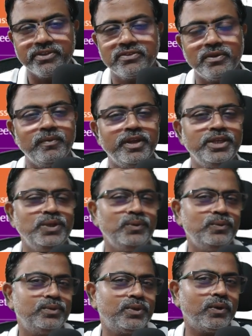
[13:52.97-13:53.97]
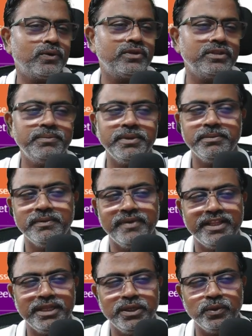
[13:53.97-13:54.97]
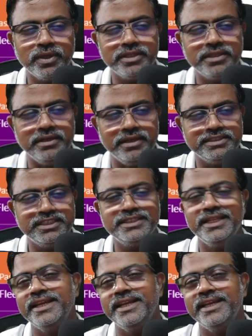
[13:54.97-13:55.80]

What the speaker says: So when you talk to the people, when they look at the legend,